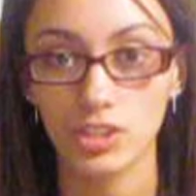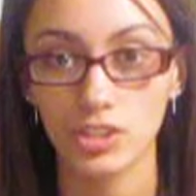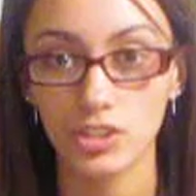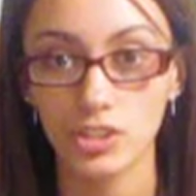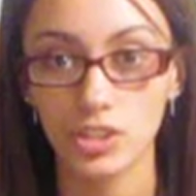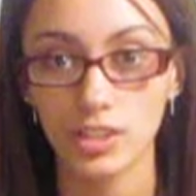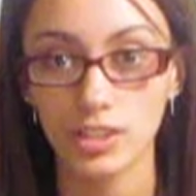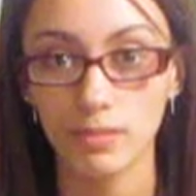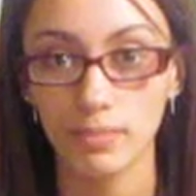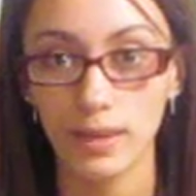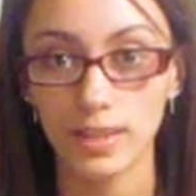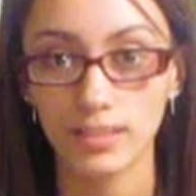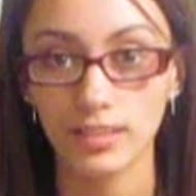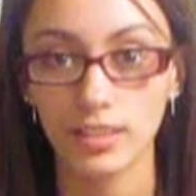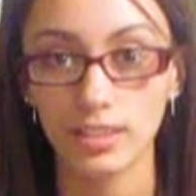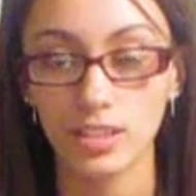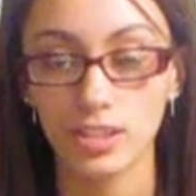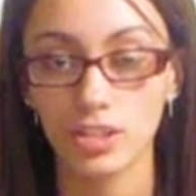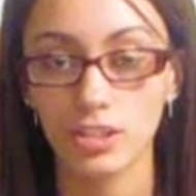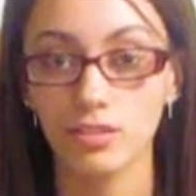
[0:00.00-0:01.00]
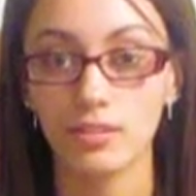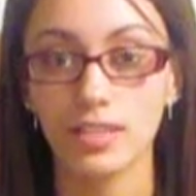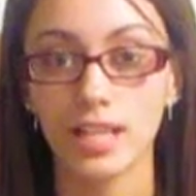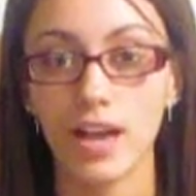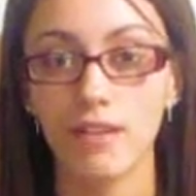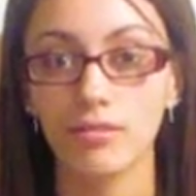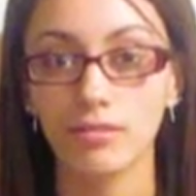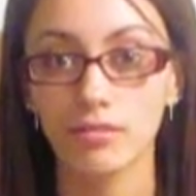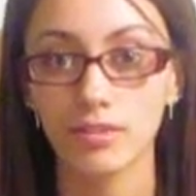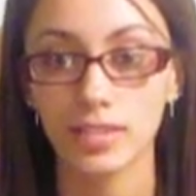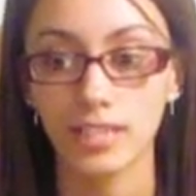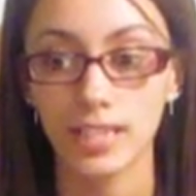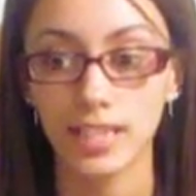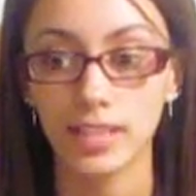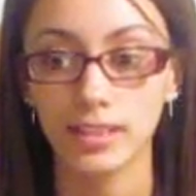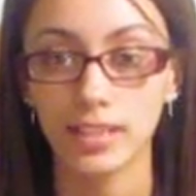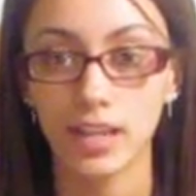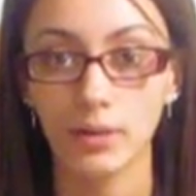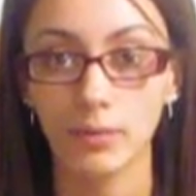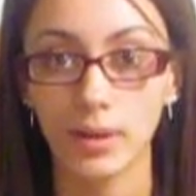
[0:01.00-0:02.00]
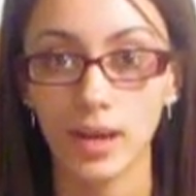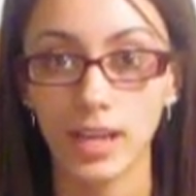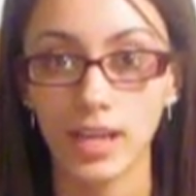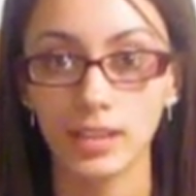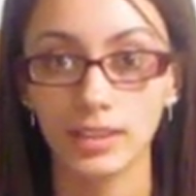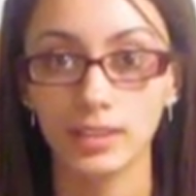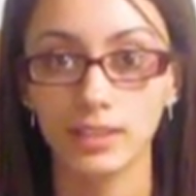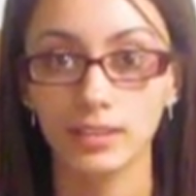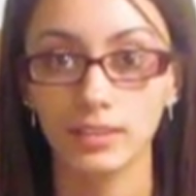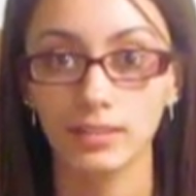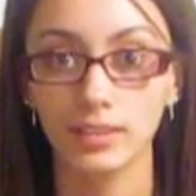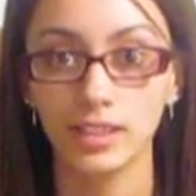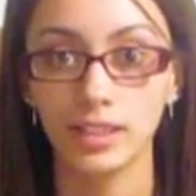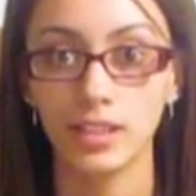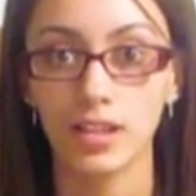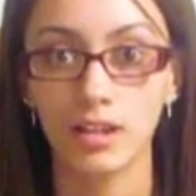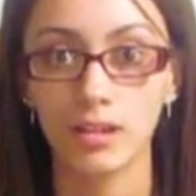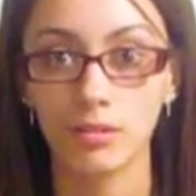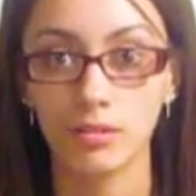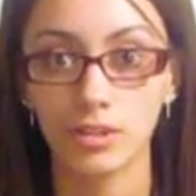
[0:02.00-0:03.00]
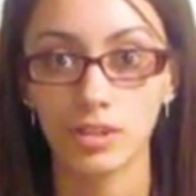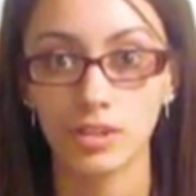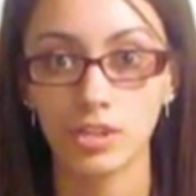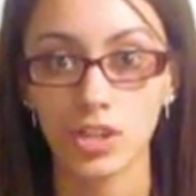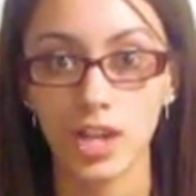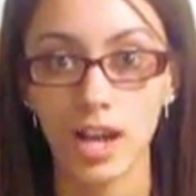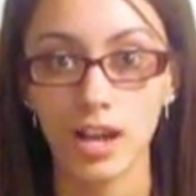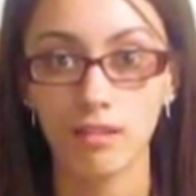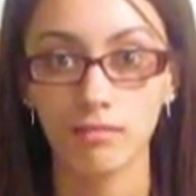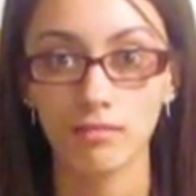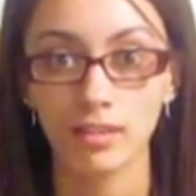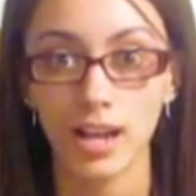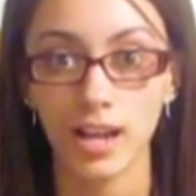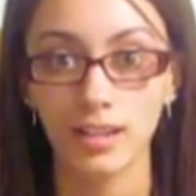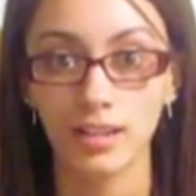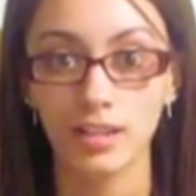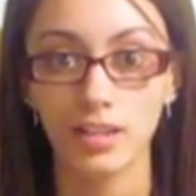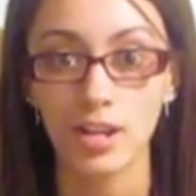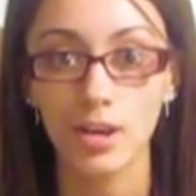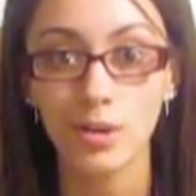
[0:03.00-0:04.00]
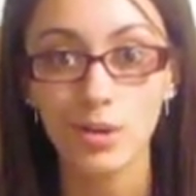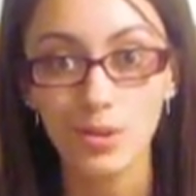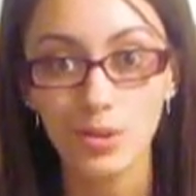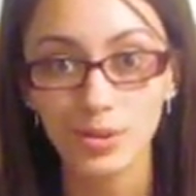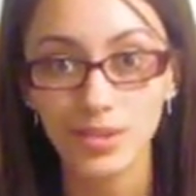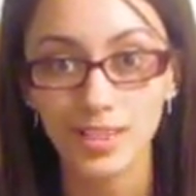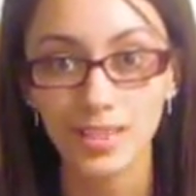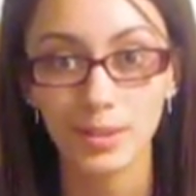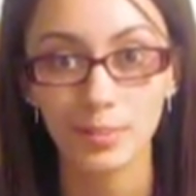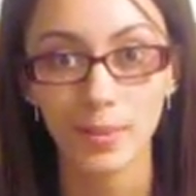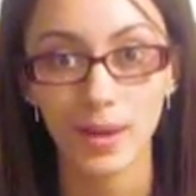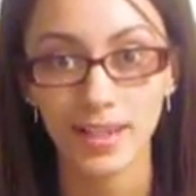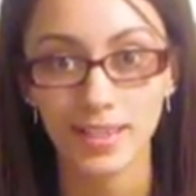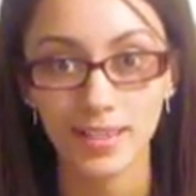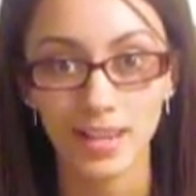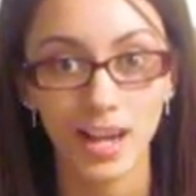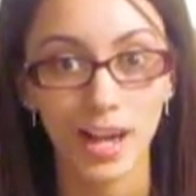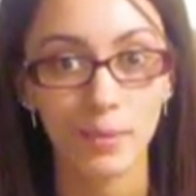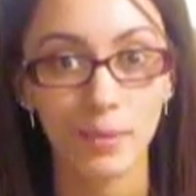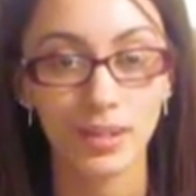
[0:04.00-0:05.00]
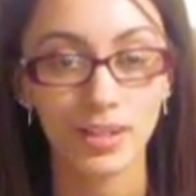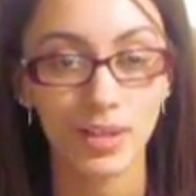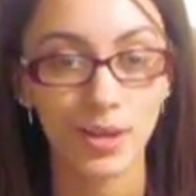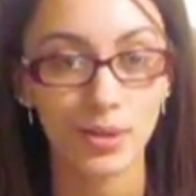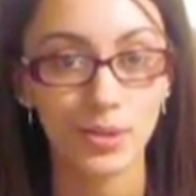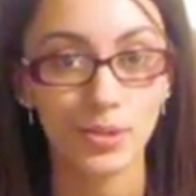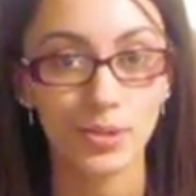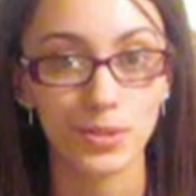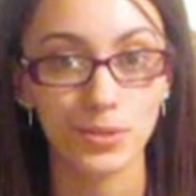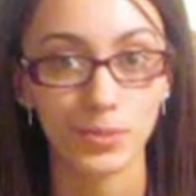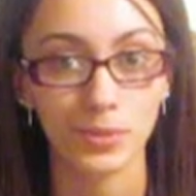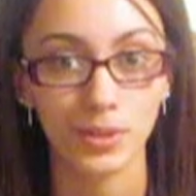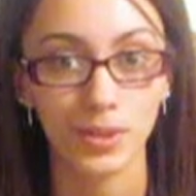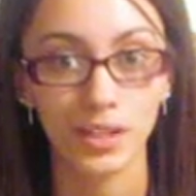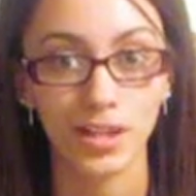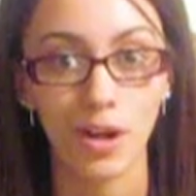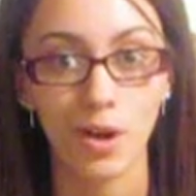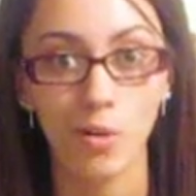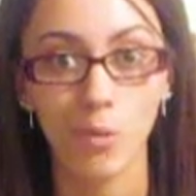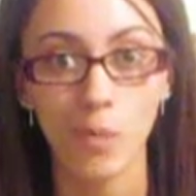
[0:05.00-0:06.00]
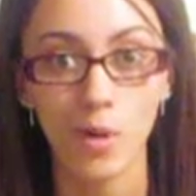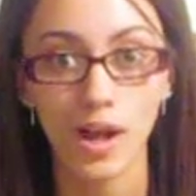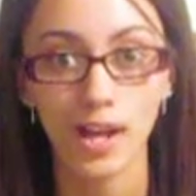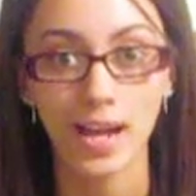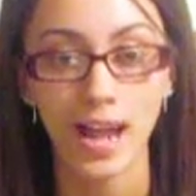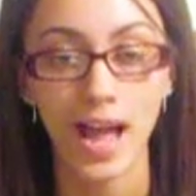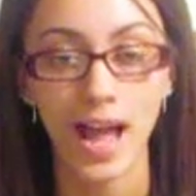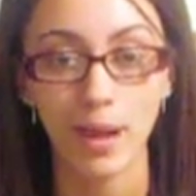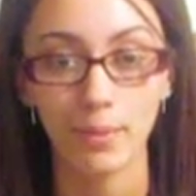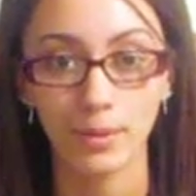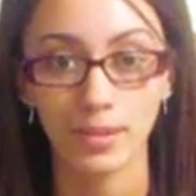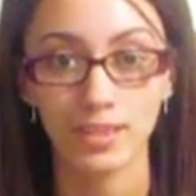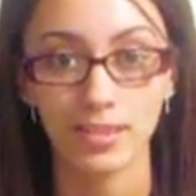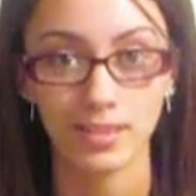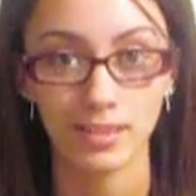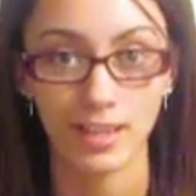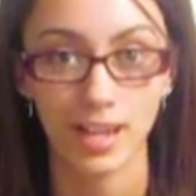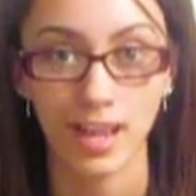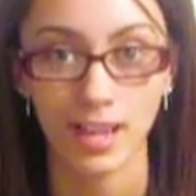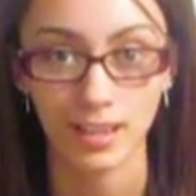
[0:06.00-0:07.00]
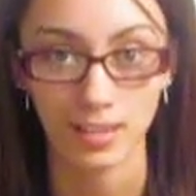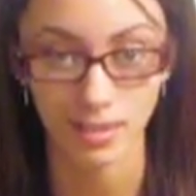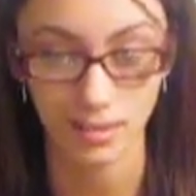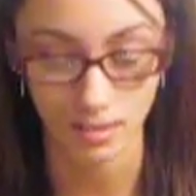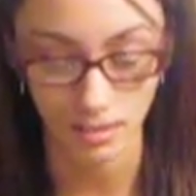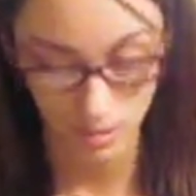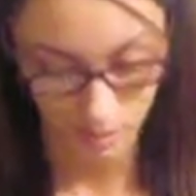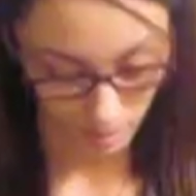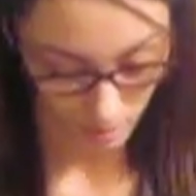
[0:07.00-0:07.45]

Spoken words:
just the best thing to do is have a routine. That way, you know, your child kind of knows it's bedtime and knows, you know, what happens next.